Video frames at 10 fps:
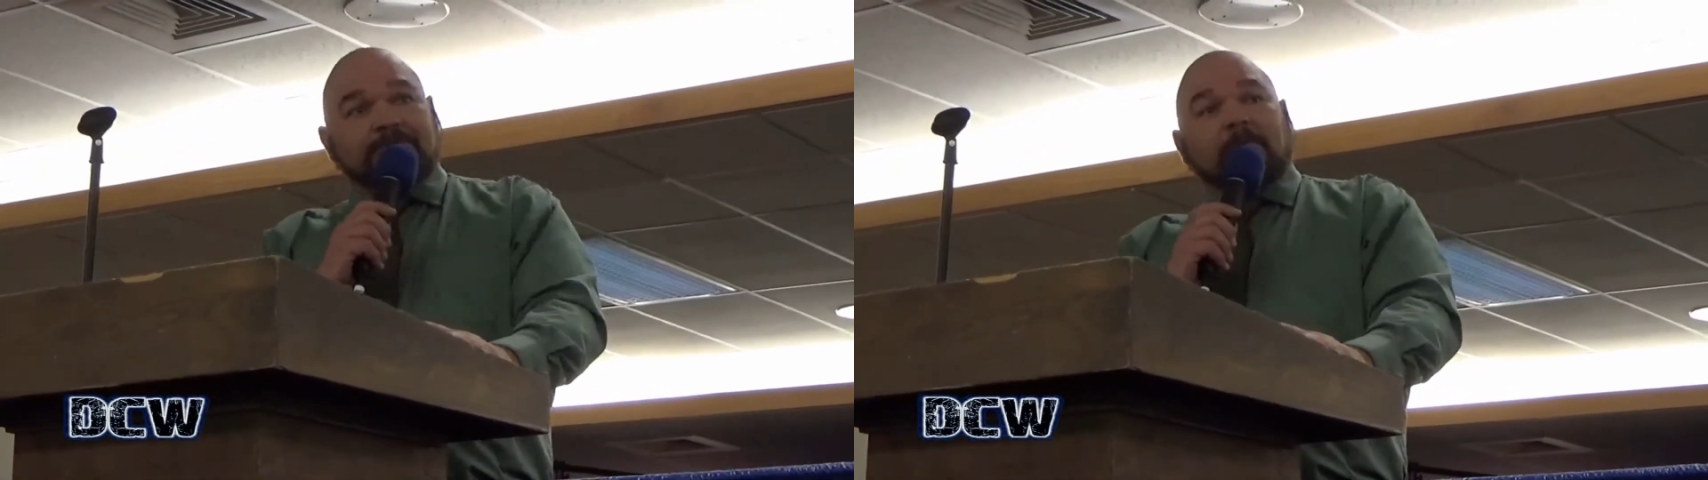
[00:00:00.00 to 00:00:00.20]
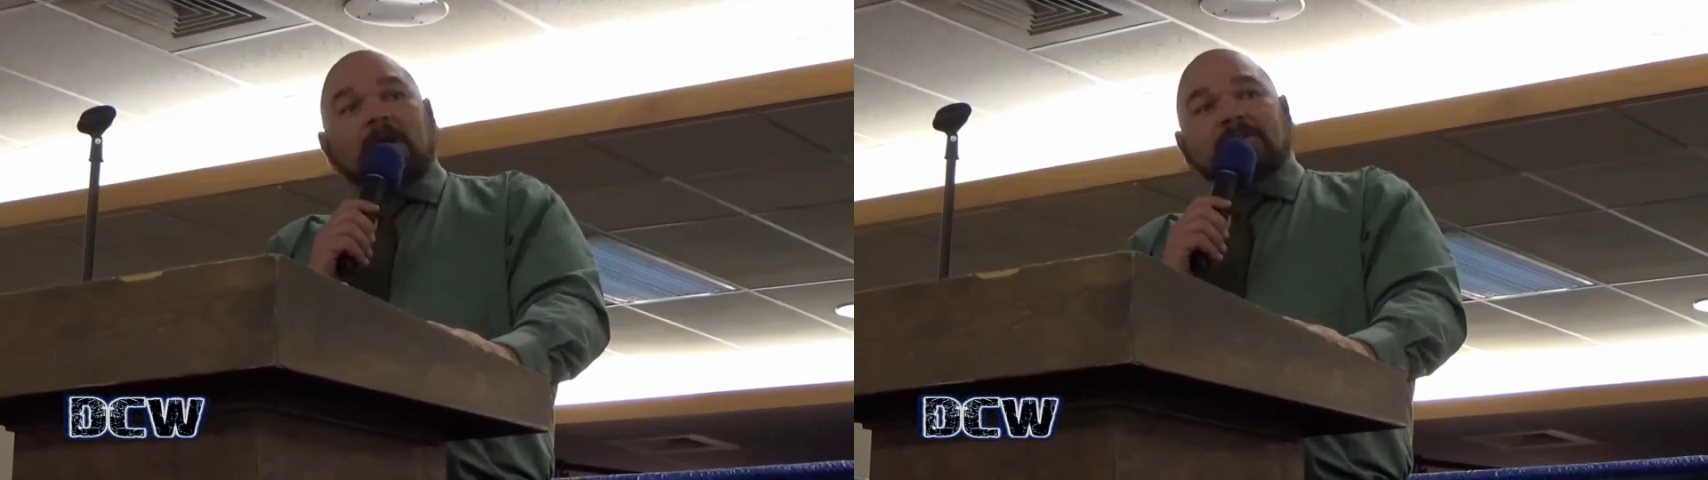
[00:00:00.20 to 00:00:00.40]

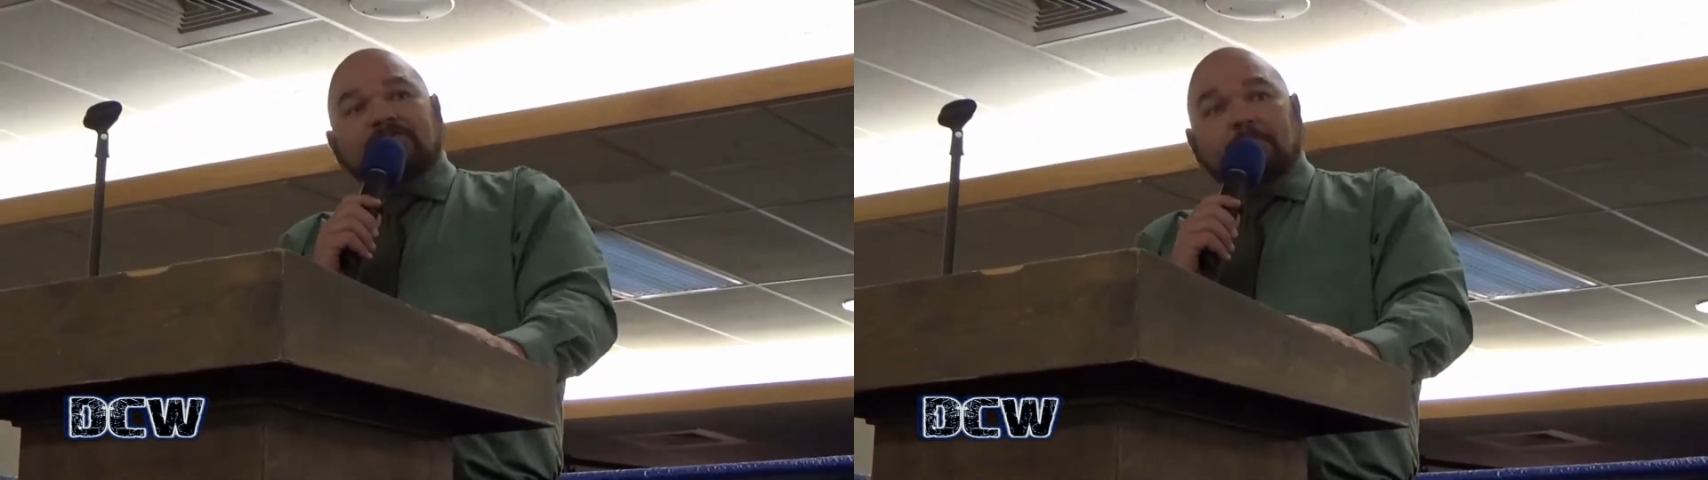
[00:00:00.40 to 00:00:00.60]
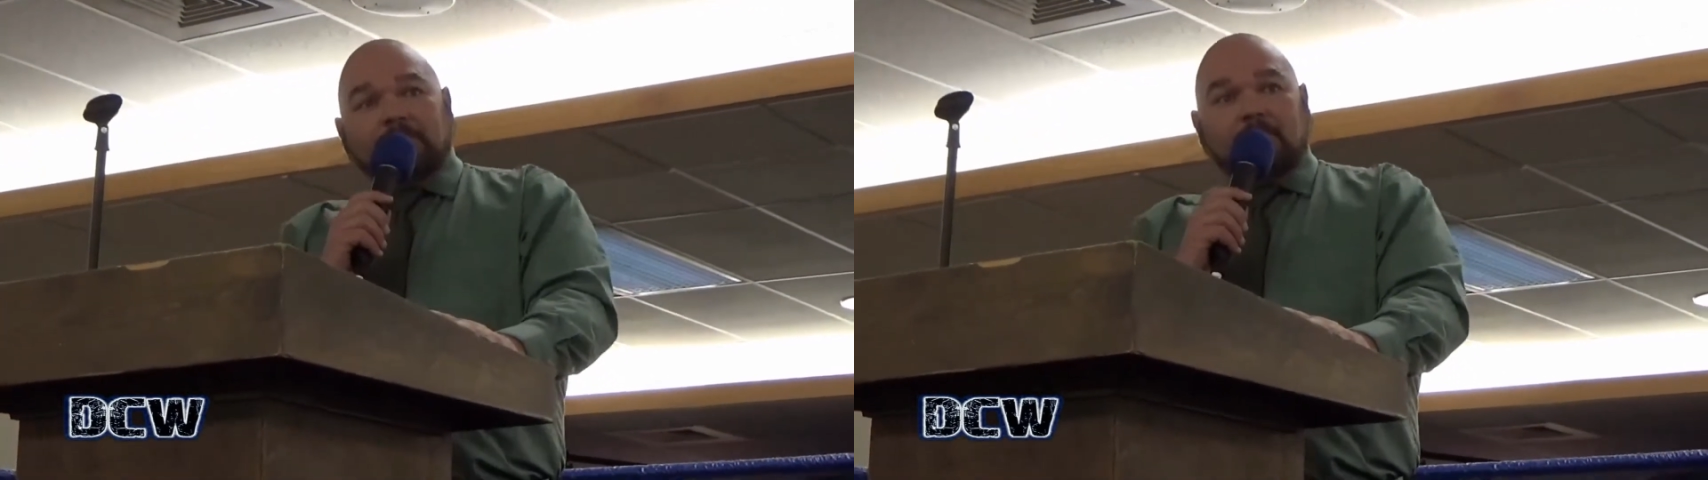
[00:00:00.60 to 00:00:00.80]

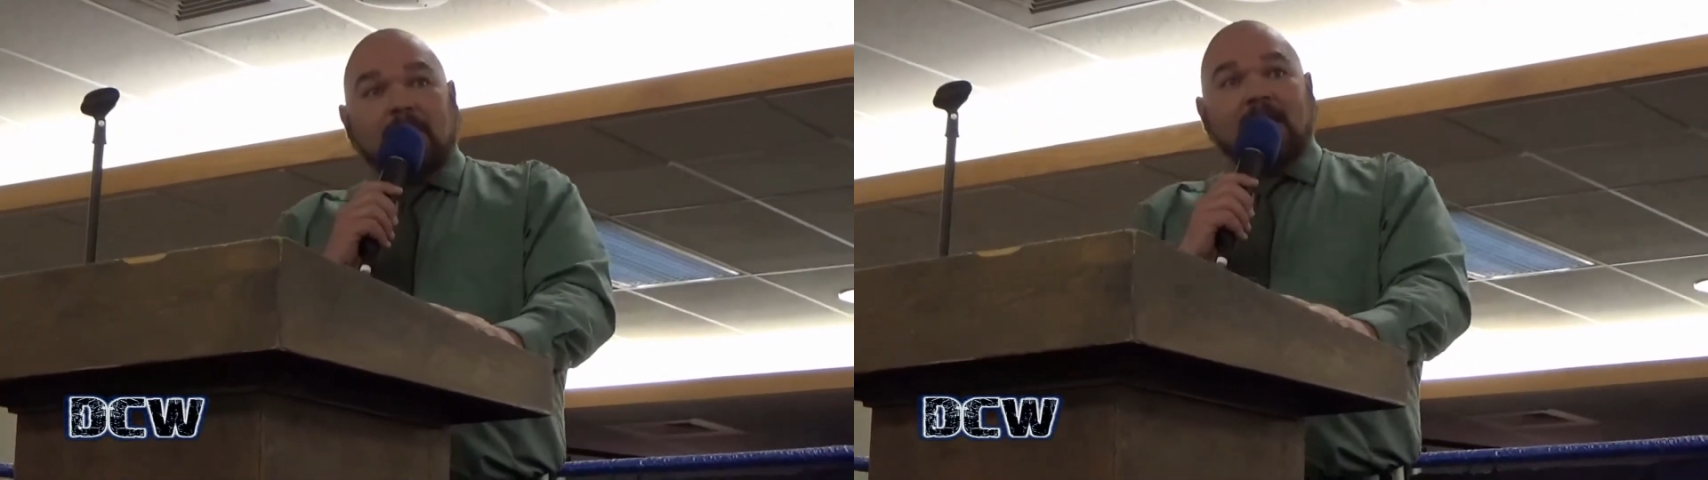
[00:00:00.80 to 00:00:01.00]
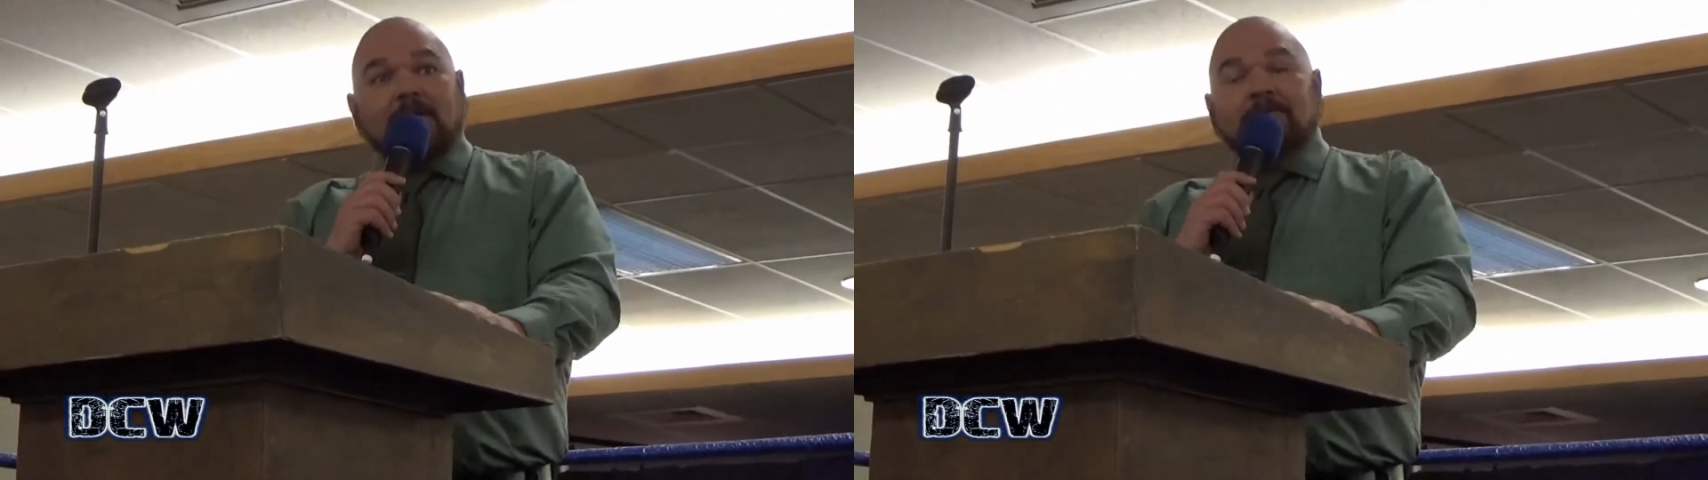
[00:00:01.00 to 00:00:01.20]
response from the
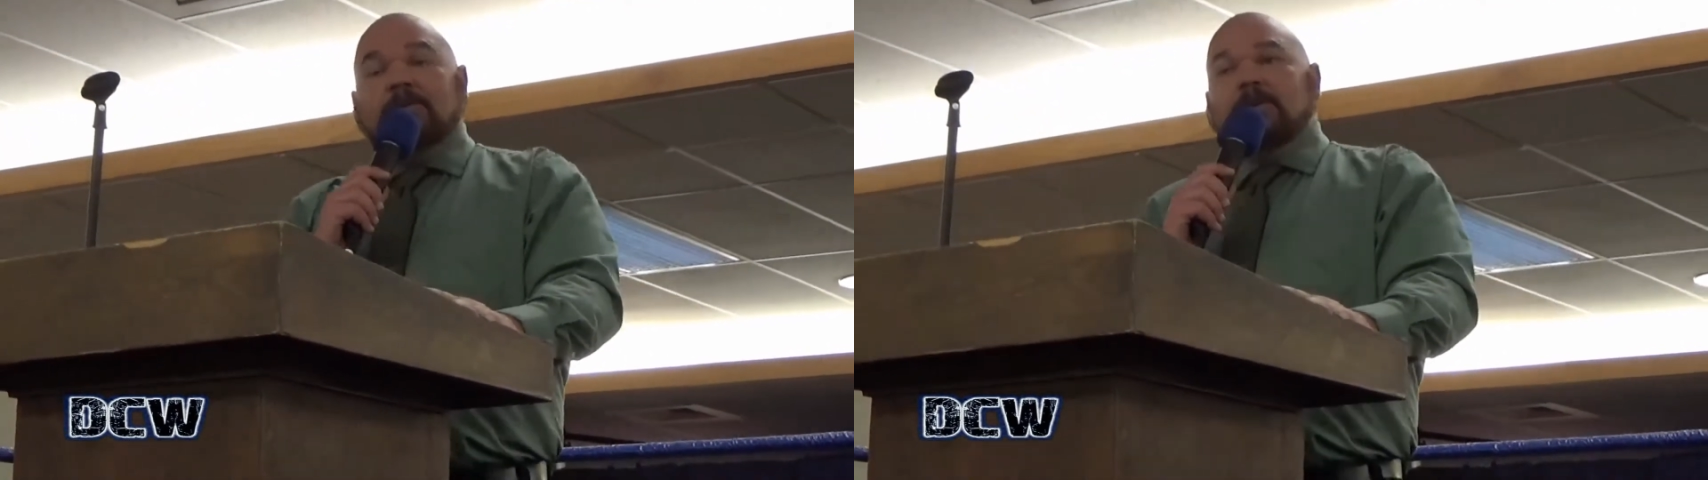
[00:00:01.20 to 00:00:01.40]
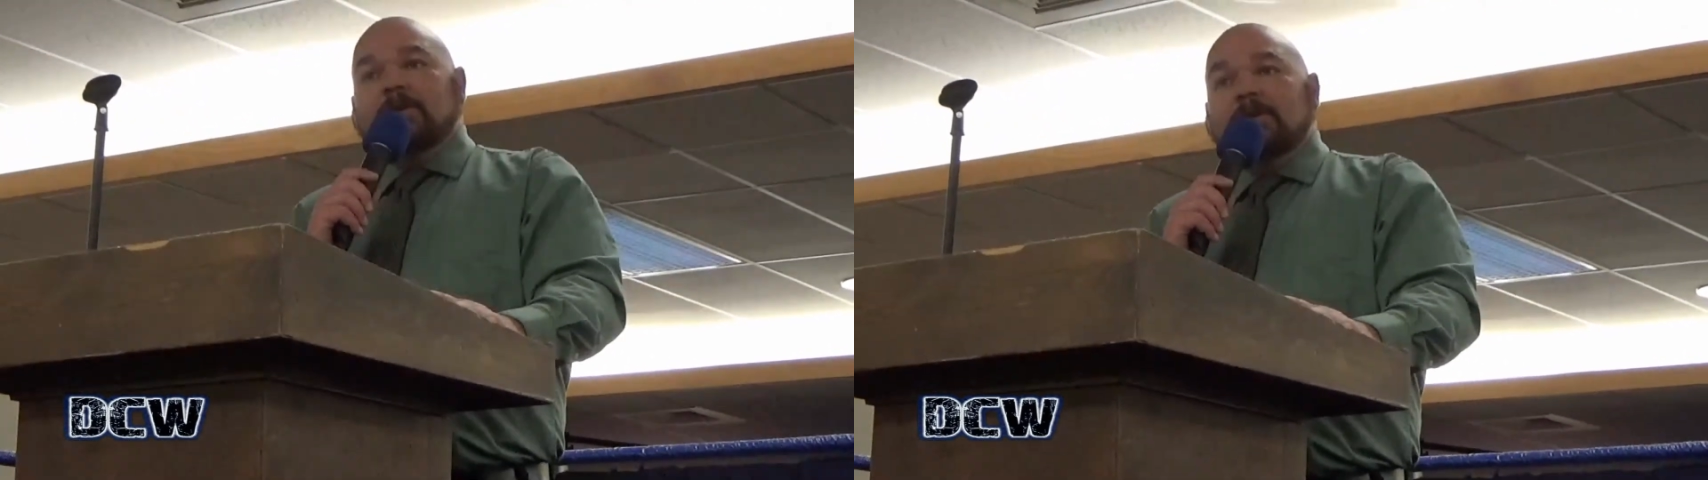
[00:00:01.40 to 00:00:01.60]
crowd,